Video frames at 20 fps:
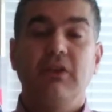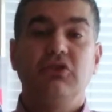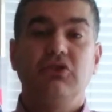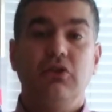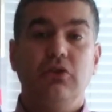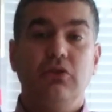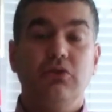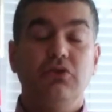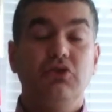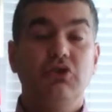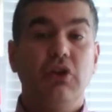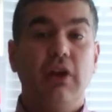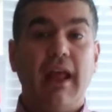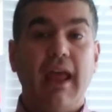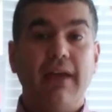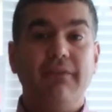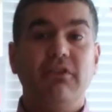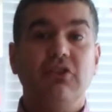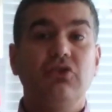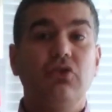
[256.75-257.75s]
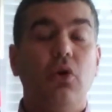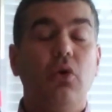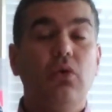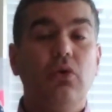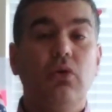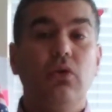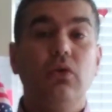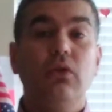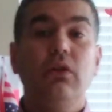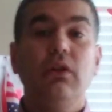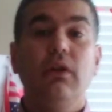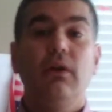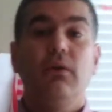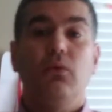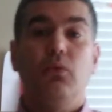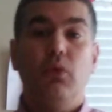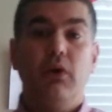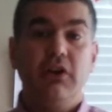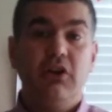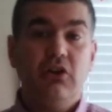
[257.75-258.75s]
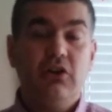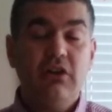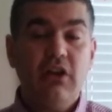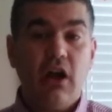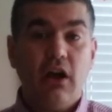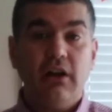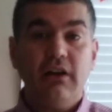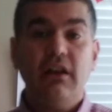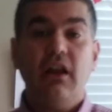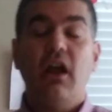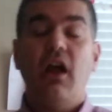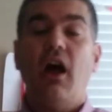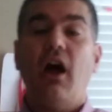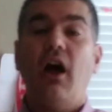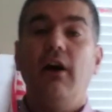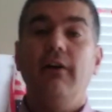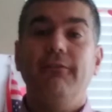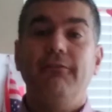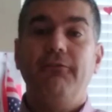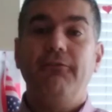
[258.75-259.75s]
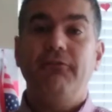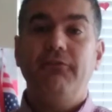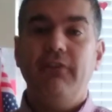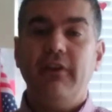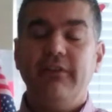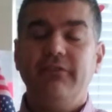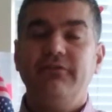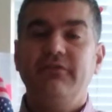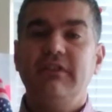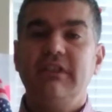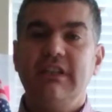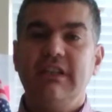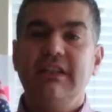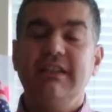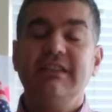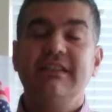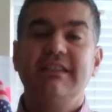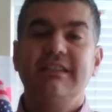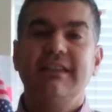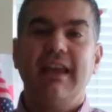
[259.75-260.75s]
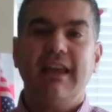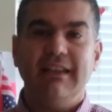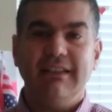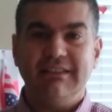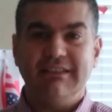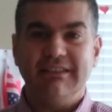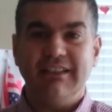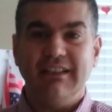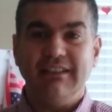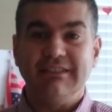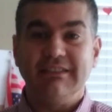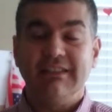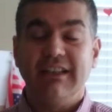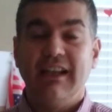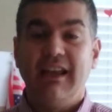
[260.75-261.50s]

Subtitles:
So you should have a total, when you're done, of 15 sentences.